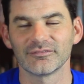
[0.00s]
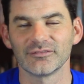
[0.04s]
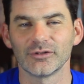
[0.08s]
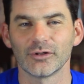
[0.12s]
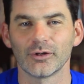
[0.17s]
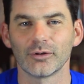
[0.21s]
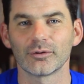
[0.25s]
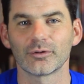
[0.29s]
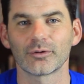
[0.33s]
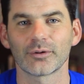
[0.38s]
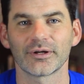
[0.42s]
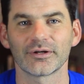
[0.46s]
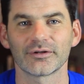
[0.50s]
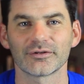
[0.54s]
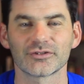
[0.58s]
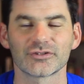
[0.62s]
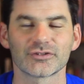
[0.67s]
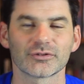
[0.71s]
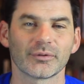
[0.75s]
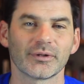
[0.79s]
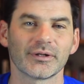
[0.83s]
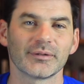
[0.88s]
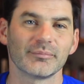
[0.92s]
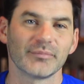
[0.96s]
No Greater
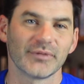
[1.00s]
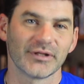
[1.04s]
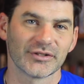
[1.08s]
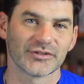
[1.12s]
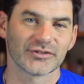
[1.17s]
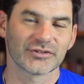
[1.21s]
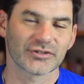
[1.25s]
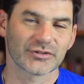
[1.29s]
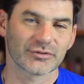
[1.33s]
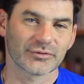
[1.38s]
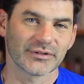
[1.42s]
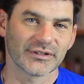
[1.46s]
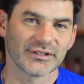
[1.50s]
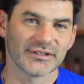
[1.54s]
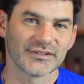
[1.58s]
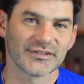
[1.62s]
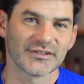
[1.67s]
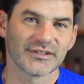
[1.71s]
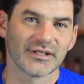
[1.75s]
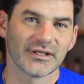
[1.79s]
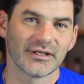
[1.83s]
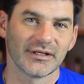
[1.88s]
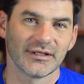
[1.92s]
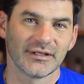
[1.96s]
Joy
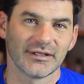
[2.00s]
Ministries